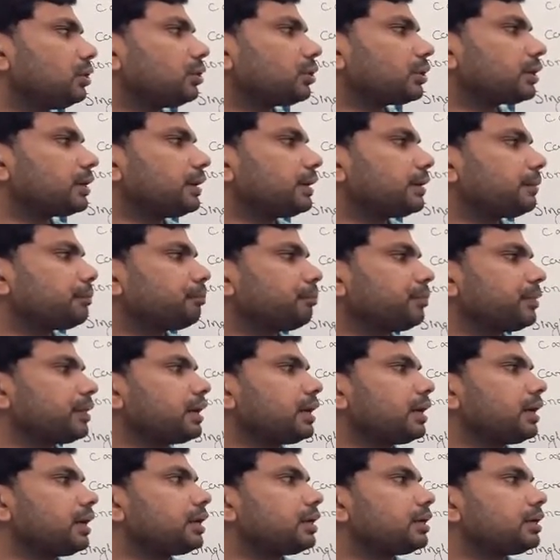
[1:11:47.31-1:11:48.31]

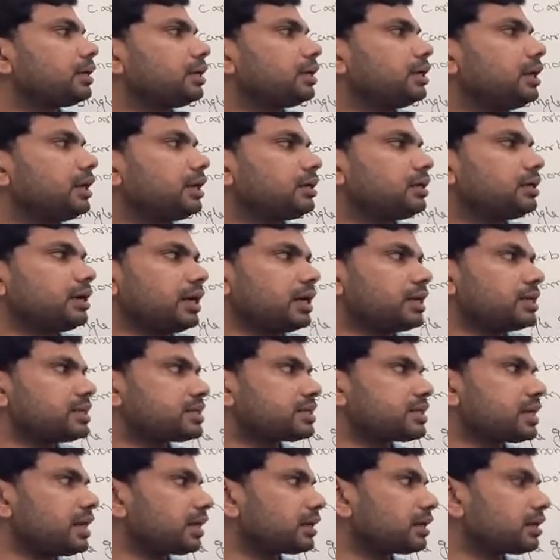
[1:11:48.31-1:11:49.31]
Okay, and here
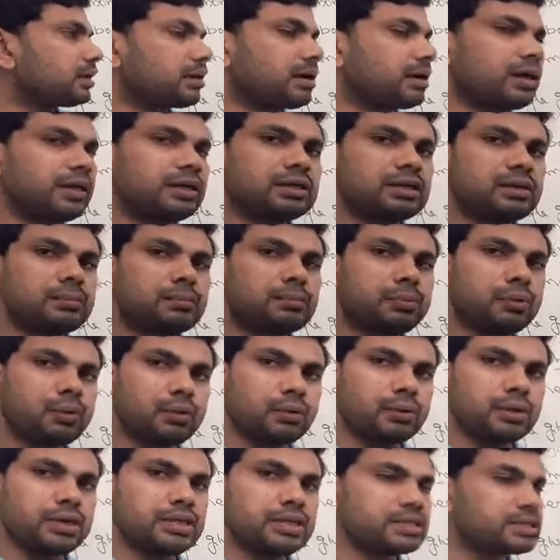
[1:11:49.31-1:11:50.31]
disaccharide,
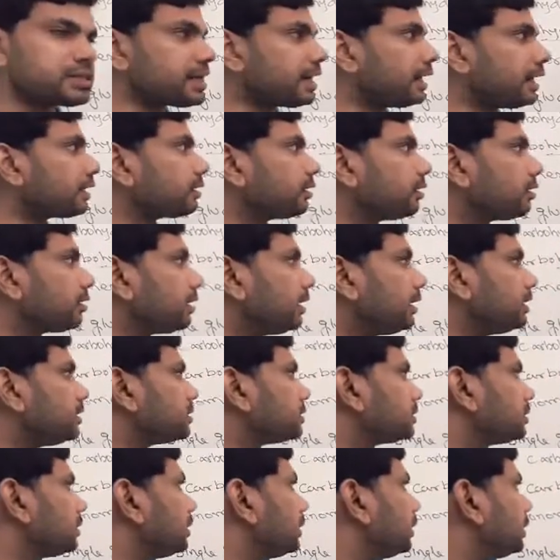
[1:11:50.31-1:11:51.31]

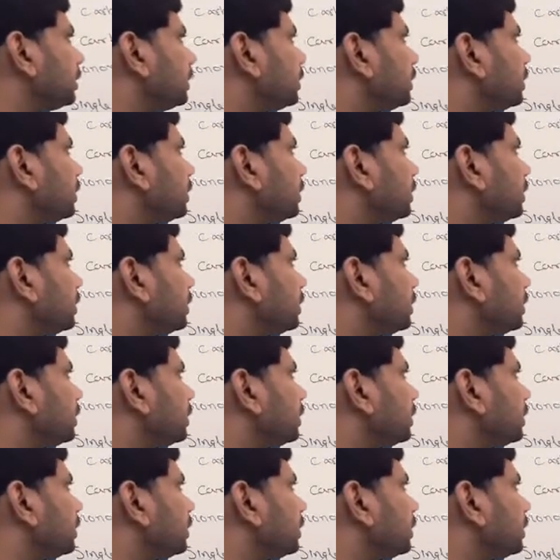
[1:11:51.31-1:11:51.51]
polysaccharide.